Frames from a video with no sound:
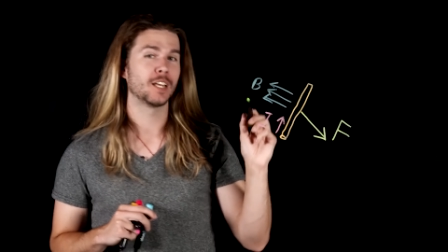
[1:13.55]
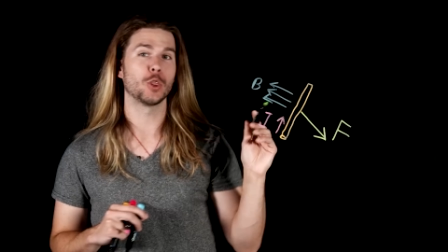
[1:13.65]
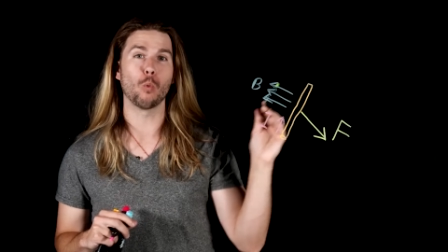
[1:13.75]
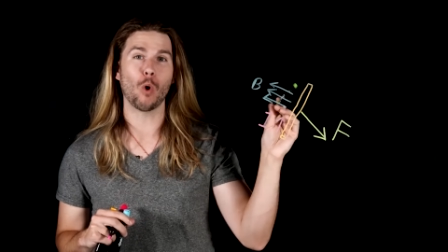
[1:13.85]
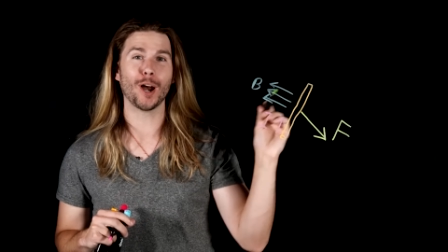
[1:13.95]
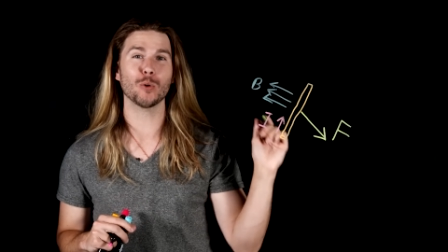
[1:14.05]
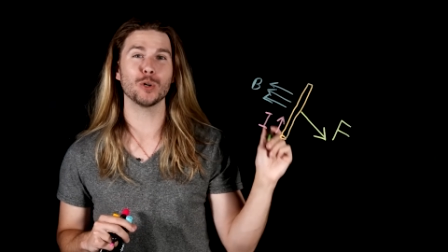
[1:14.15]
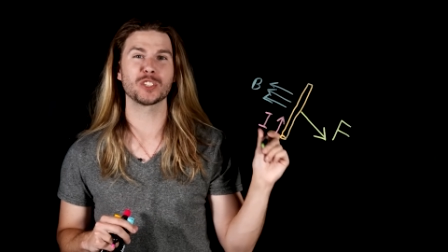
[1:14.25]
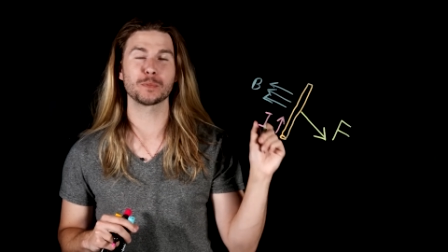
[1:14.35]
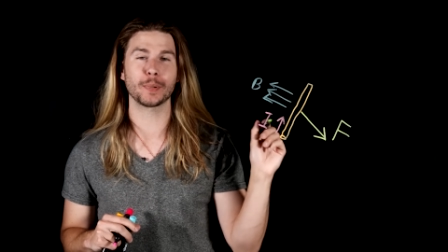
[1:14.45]
the wire
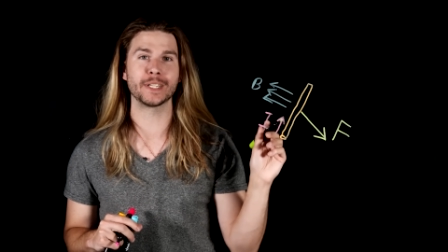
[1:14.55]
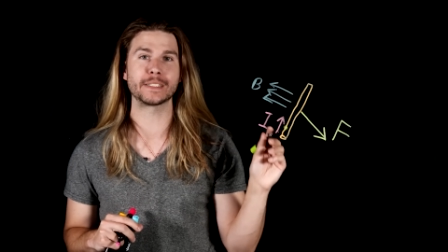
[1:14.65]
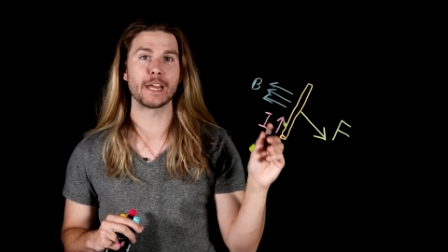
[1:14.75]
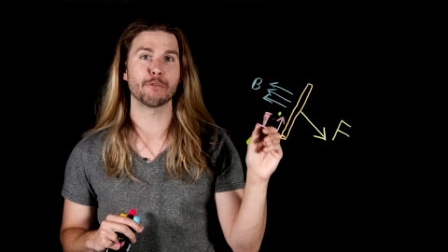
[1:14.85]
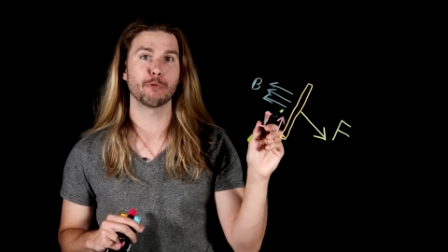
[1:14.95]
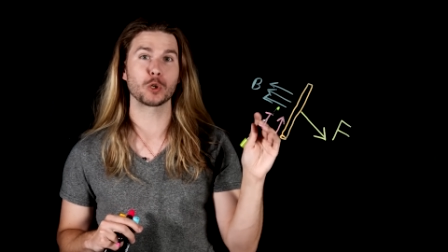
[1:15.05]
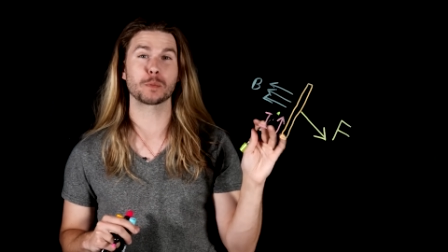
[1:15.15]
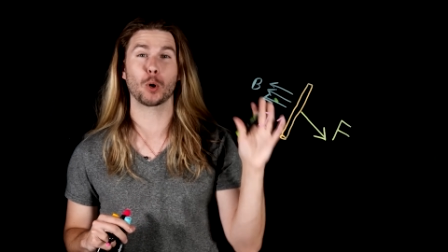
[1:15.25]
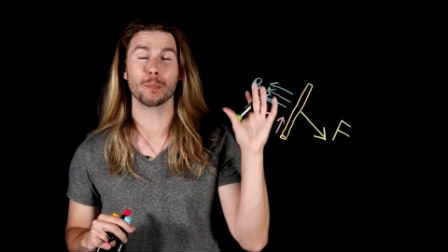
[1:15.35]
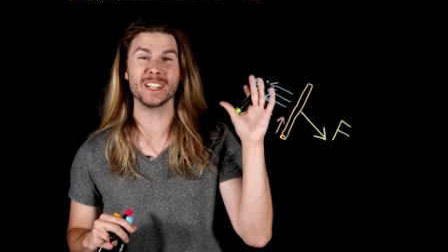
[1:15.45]
will experience a
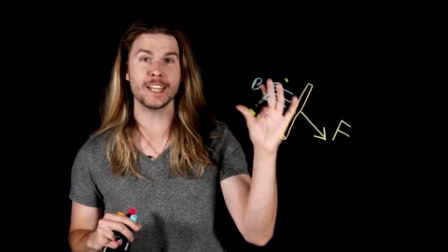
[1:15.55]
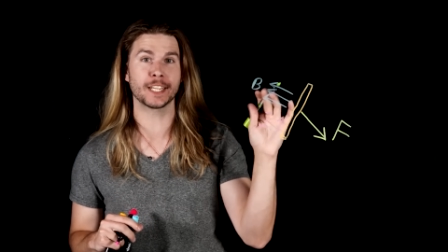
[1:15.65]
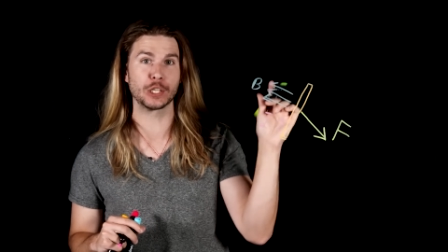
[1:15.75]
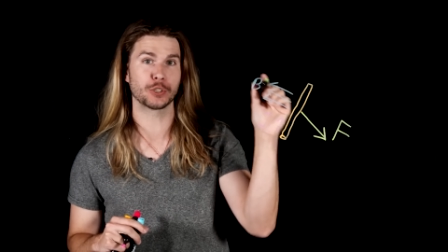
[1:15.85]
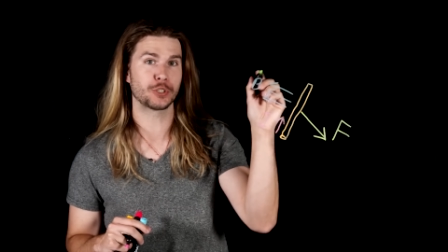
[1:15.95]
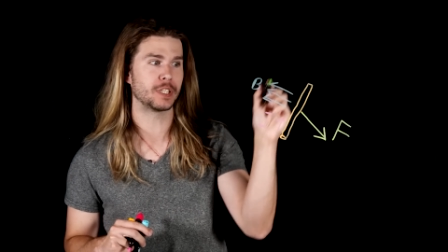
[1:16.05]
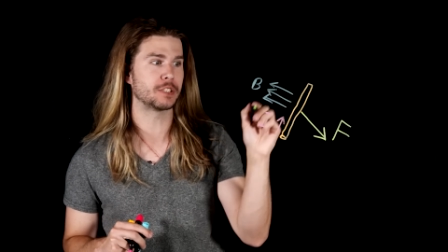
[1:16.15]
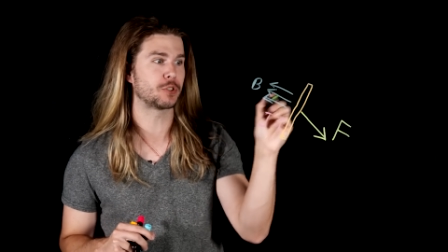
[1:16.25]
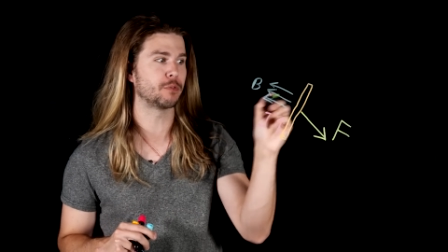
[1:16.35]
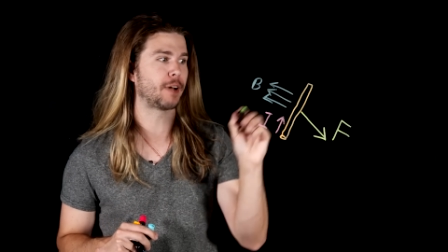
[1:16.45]
force perpendicular to
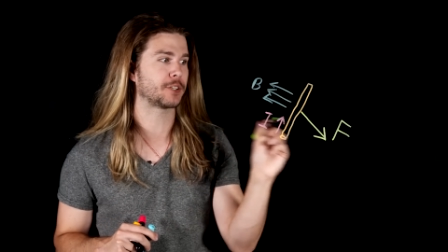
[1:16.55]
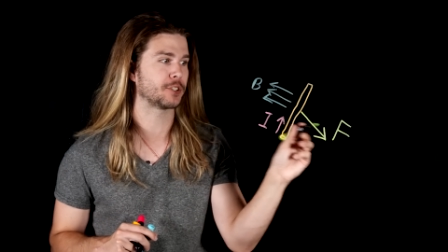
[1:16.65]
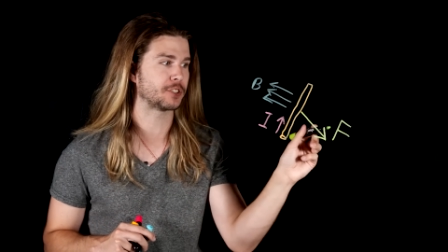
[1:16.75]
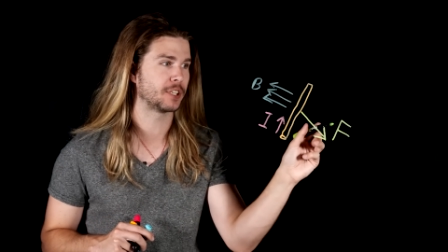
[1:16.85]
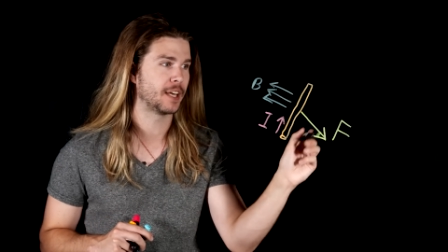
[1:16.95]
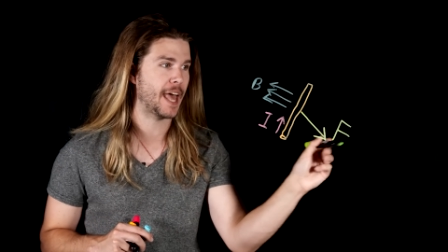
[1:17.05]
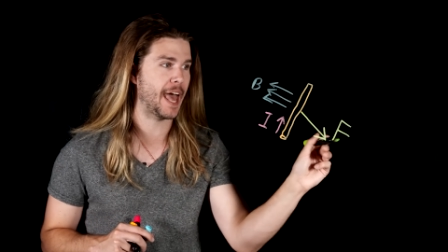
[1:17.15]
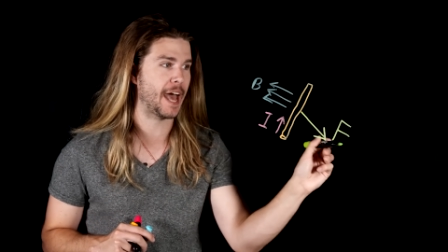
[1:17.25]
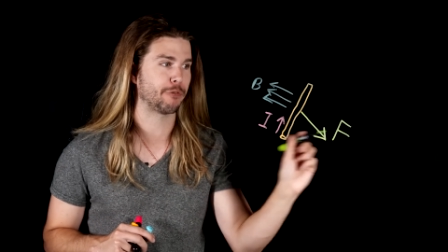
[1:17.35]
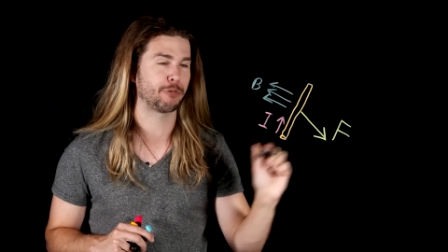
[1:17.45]
these two vectors
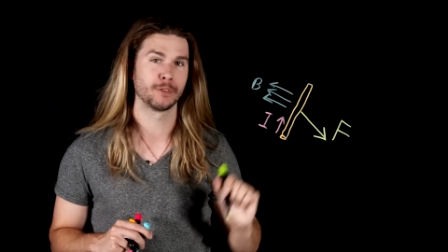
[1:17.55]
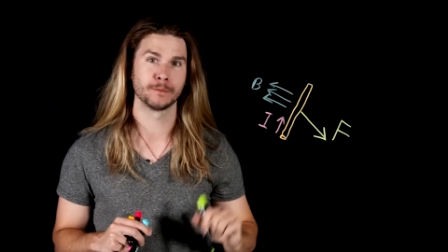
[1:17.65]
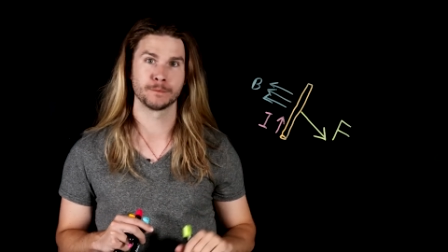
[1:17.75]
F.